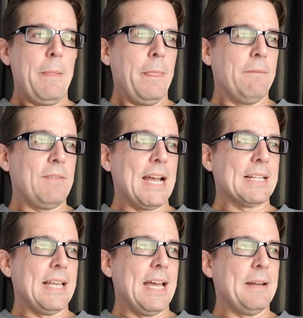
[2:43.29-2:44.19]
the
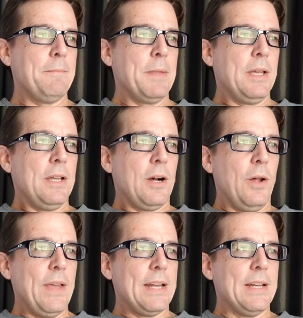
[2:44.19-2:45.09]
fact that
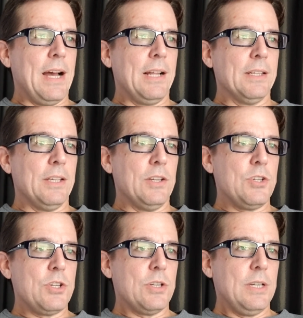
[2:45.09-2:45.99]
all that knowledge